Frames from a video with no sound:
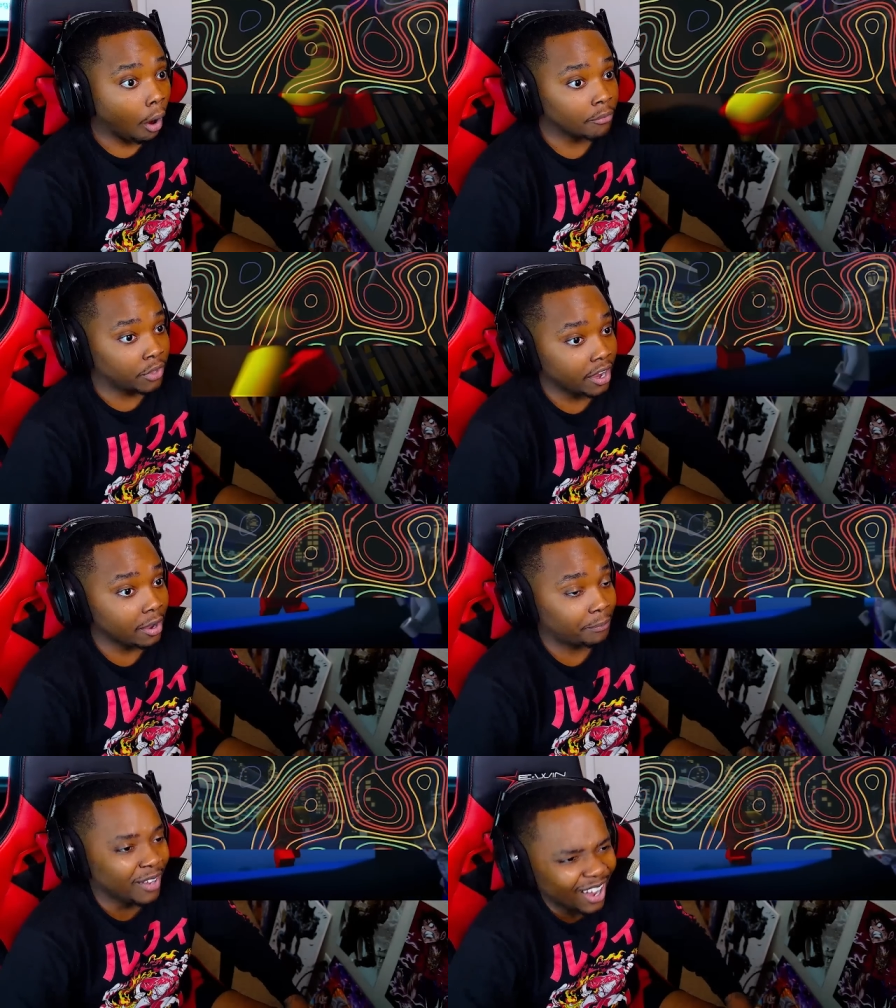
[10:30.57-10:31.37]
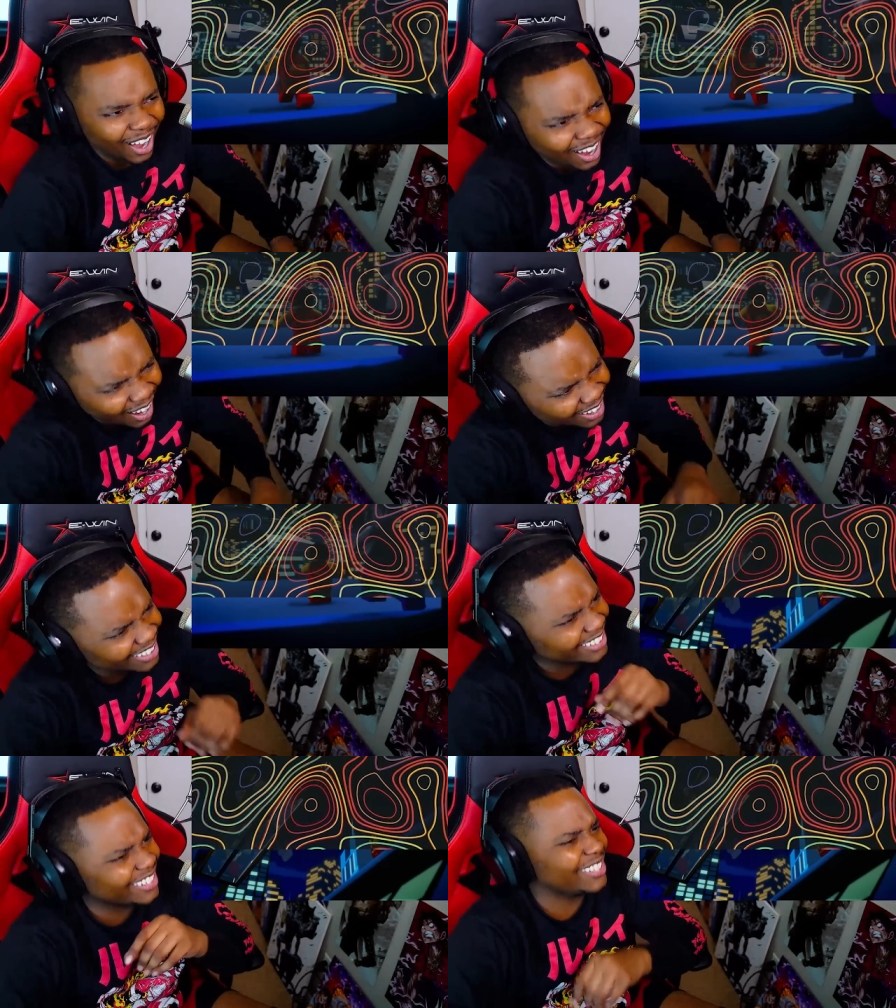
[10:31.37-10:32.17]
Damn!
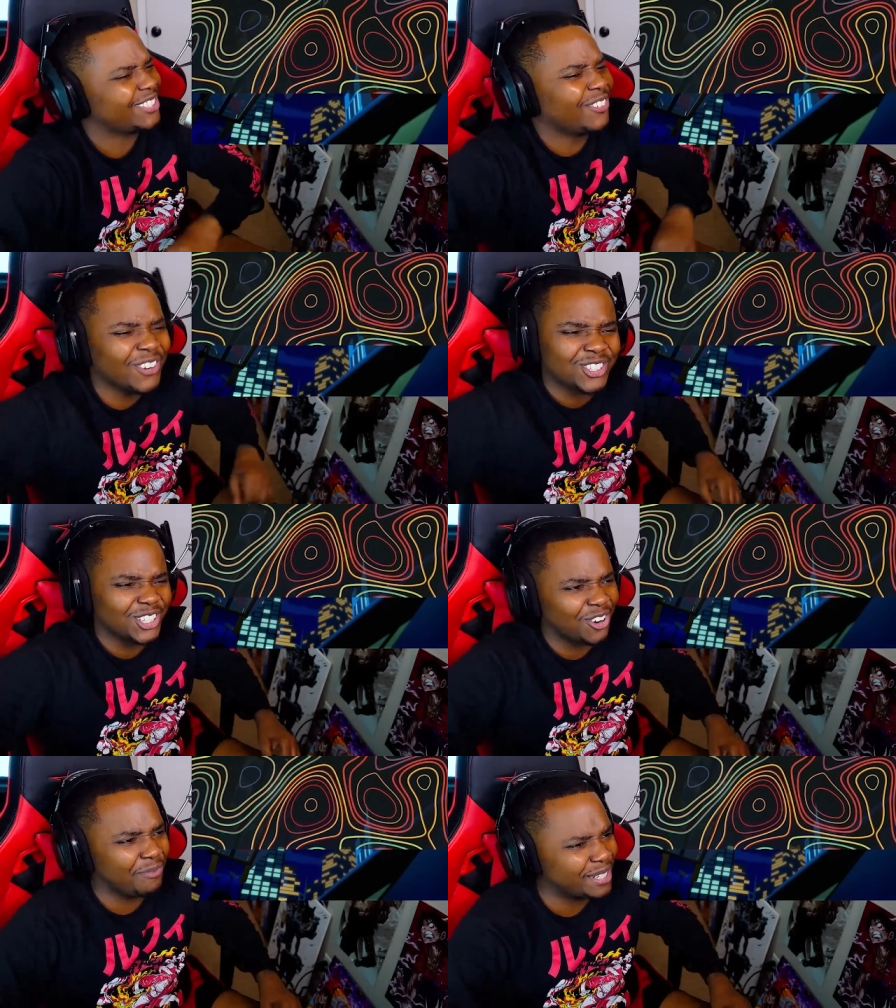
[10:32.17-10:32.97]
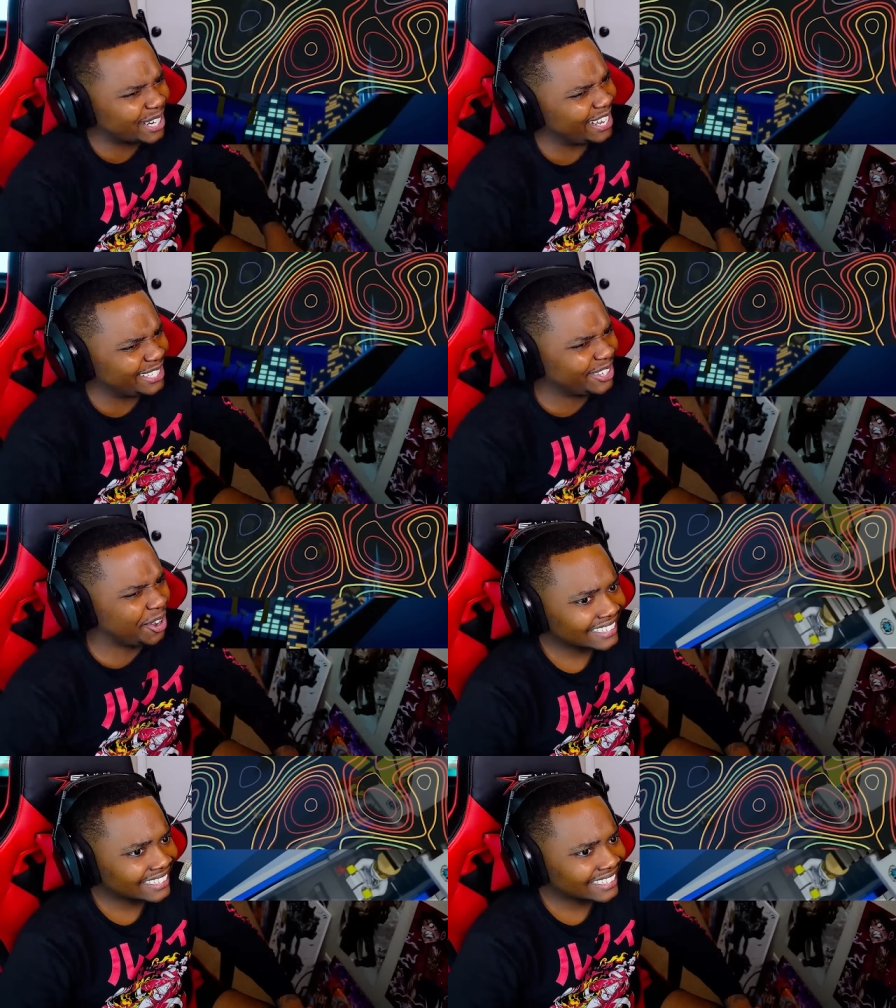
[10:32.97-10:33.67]
Shut your bitch ass up!